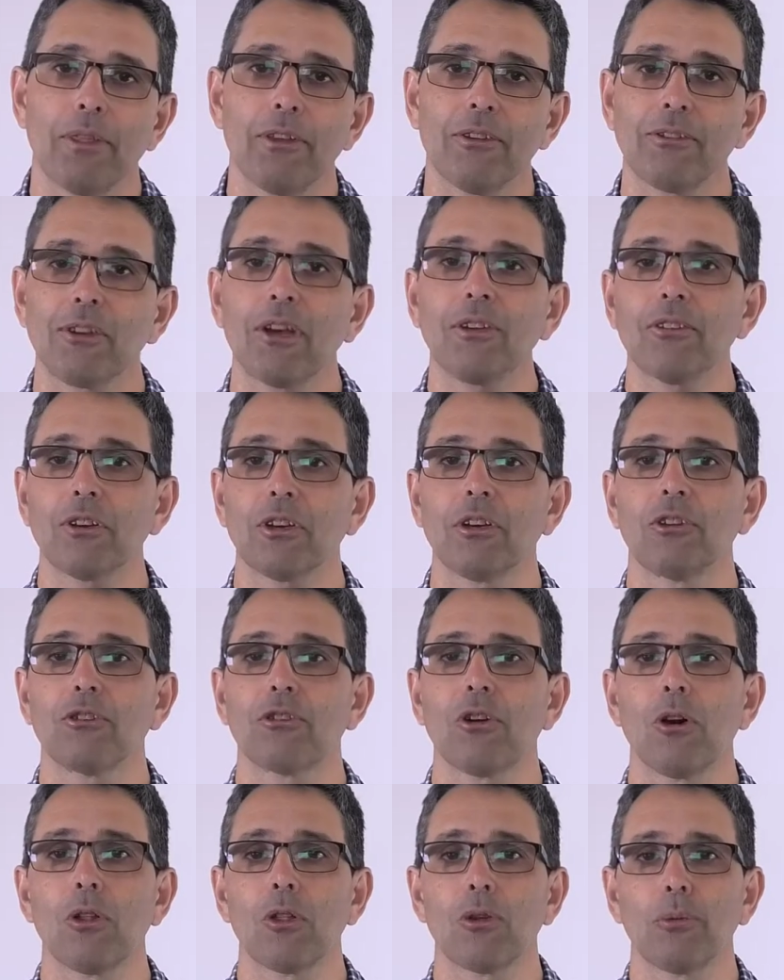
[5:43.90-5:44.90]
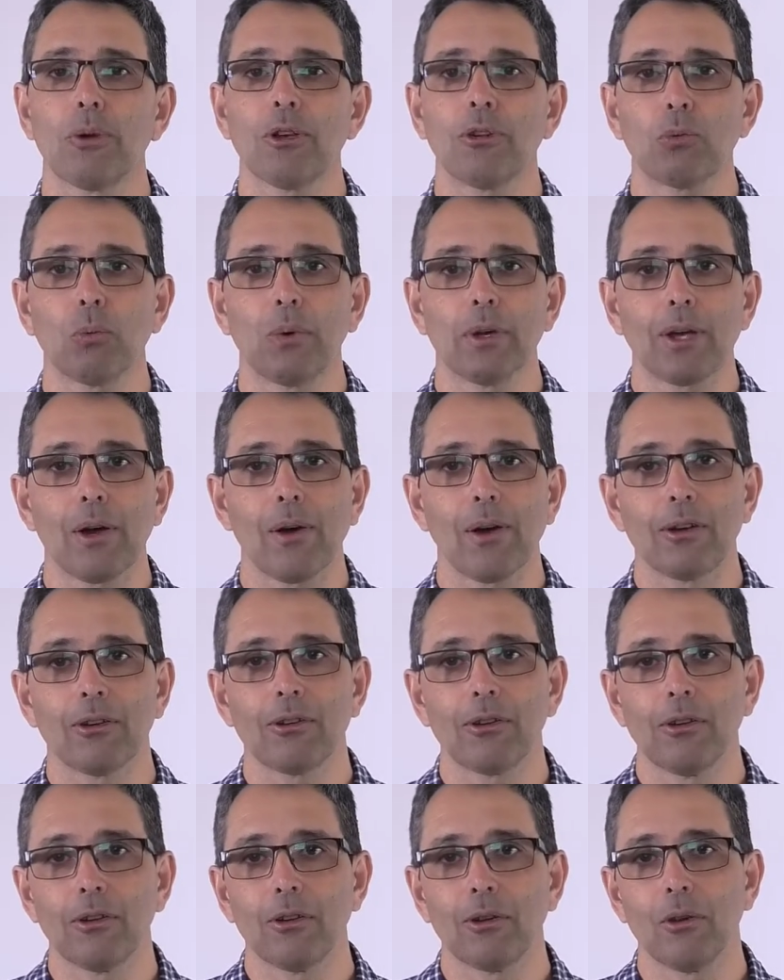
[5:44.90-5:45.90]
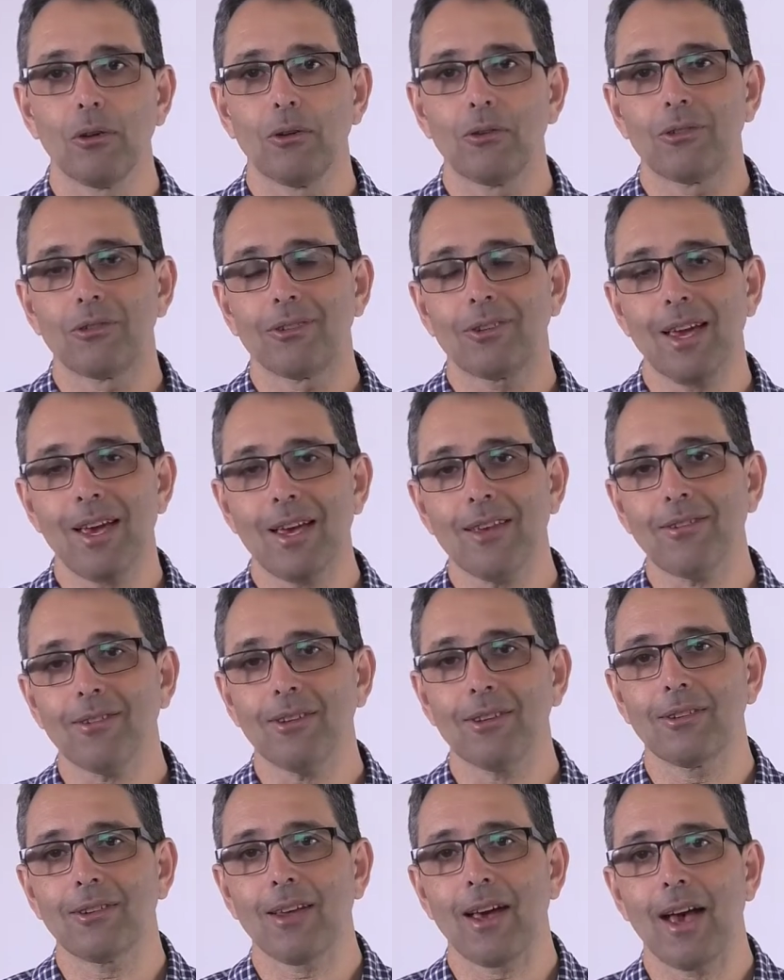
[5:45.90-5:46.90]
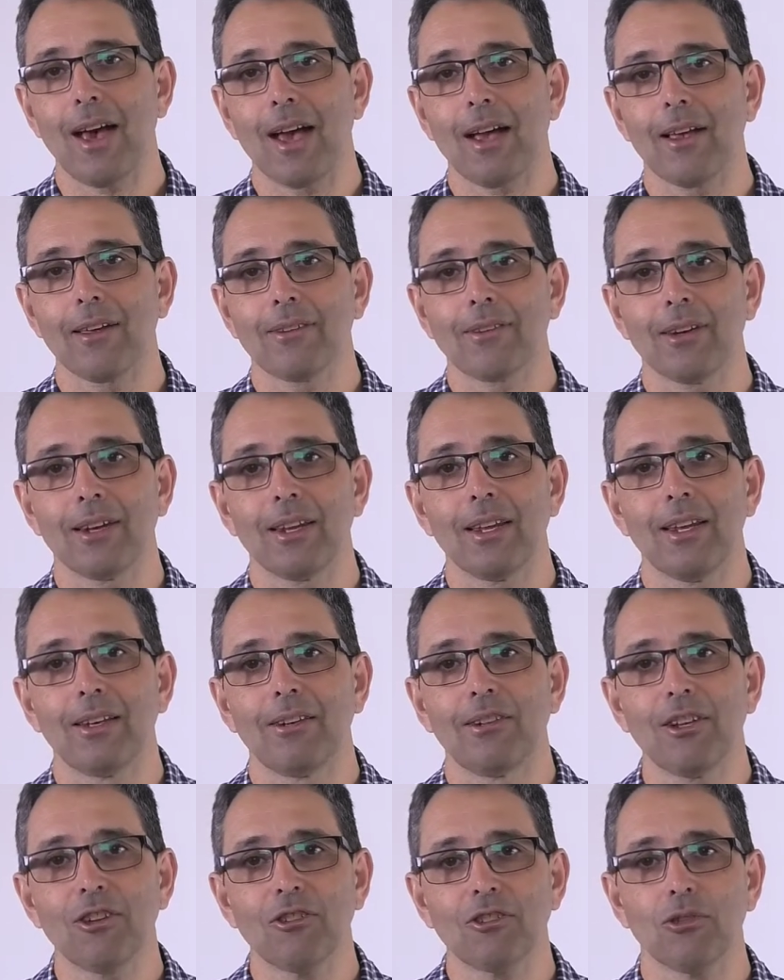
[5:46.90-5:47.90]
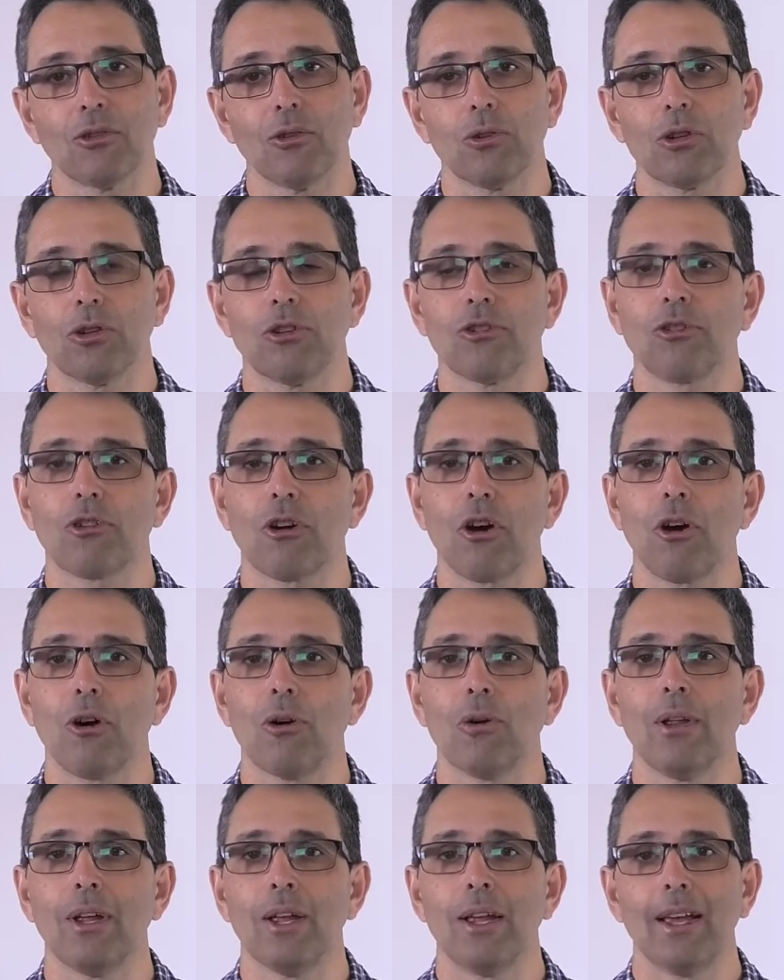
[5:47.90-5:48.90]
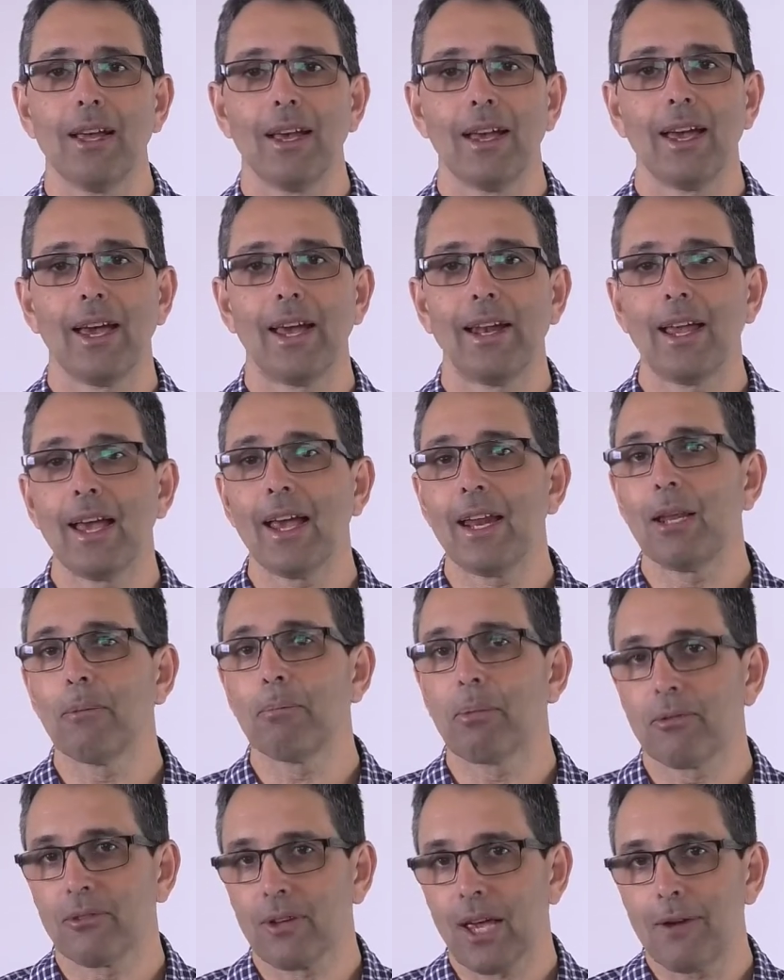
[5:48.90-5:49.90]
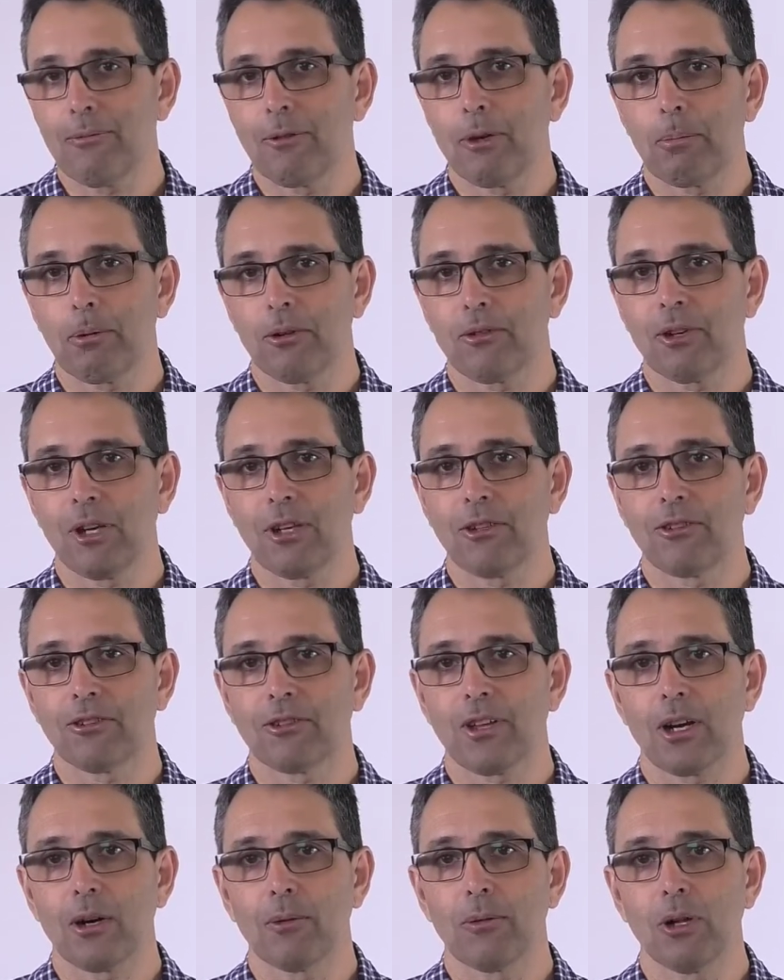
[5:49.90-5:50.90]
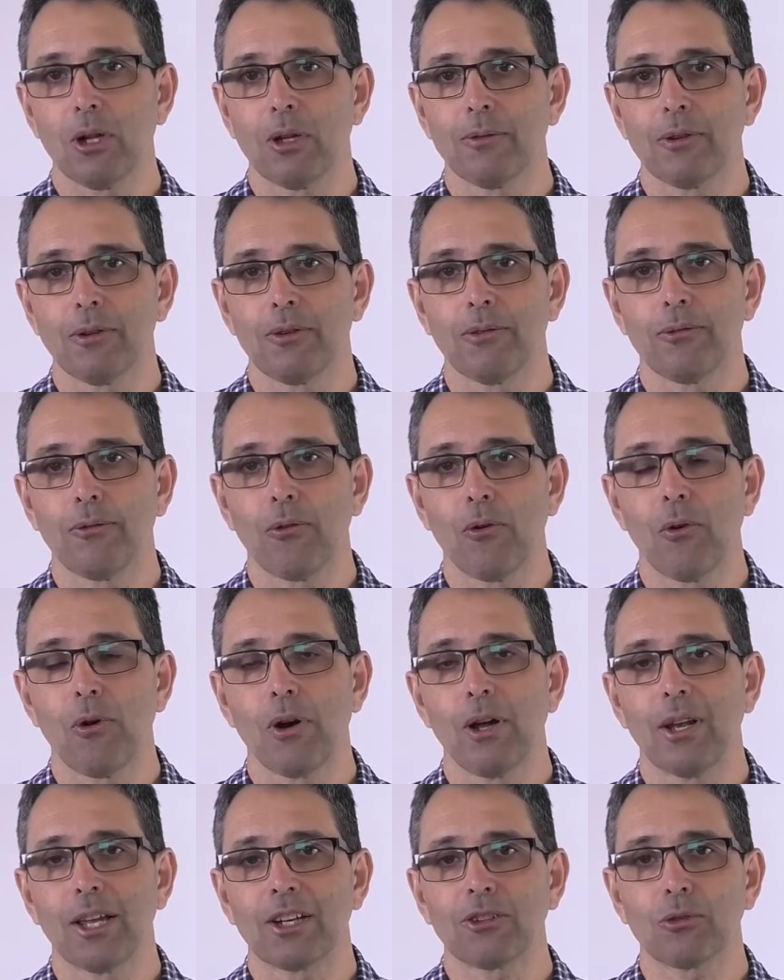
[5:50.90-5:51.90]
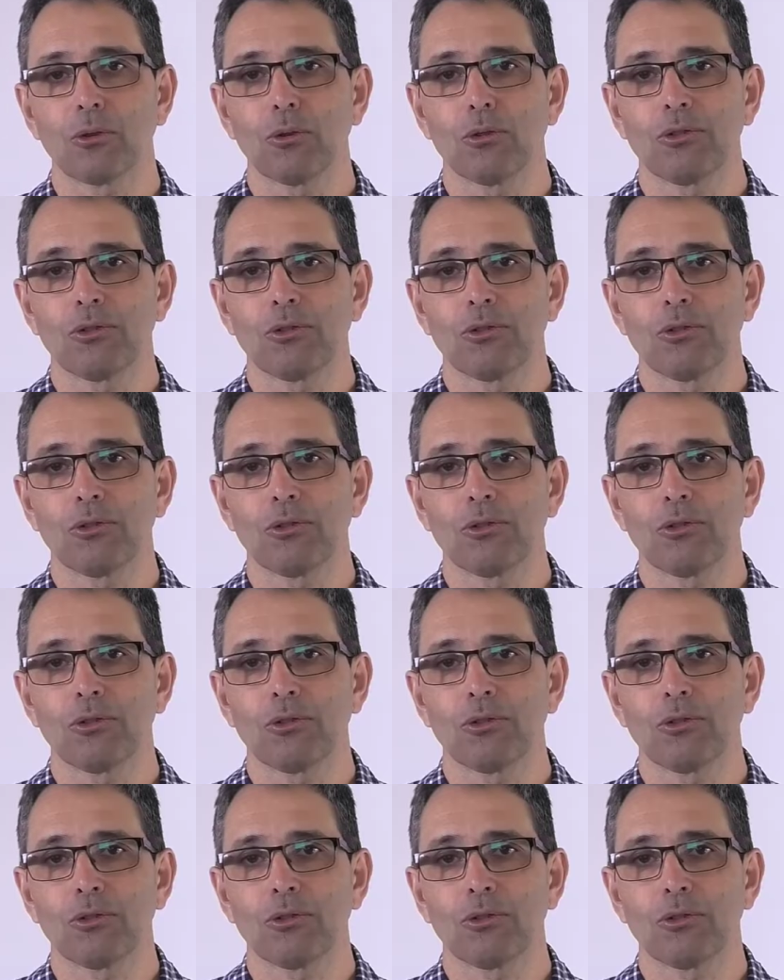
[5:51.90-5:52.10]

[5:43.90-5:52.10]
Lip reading: this doesn't control the risk, we're going to use test and tag as an additional control and any safety procedures that are relevant for electrical